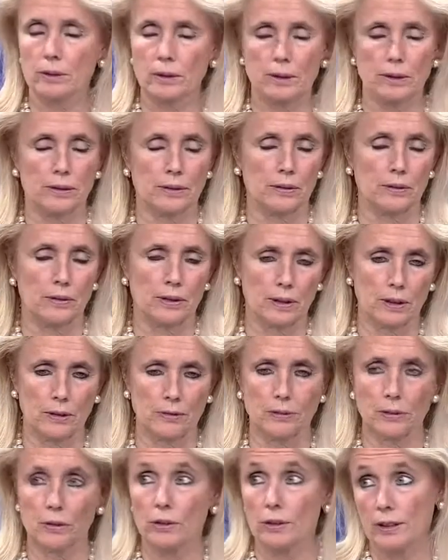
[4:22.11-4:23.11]
The
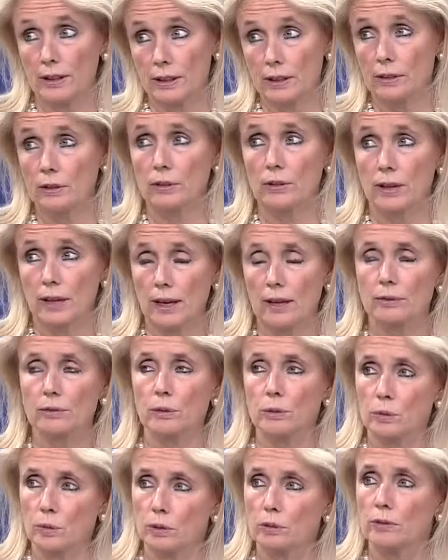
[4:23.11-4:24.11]
governor and he are going to have
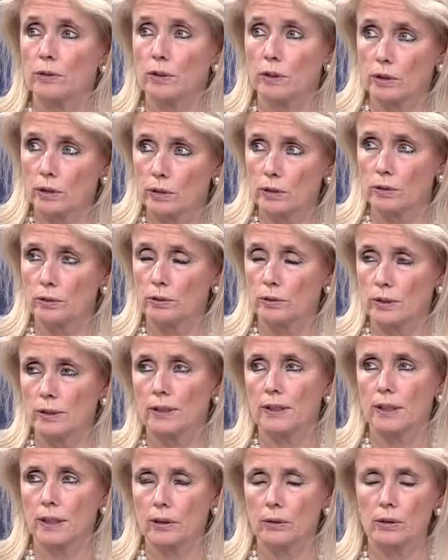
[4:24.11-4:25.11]
to work very closely
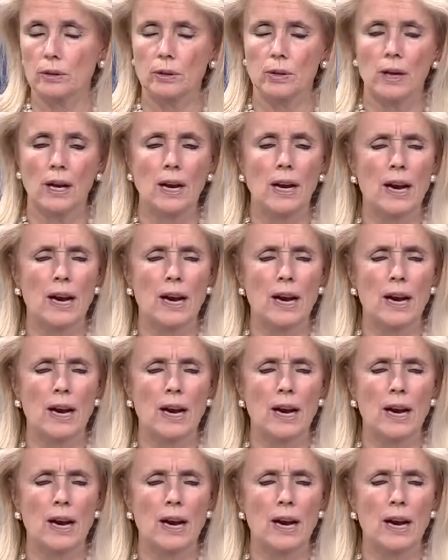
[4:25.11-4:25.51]
together.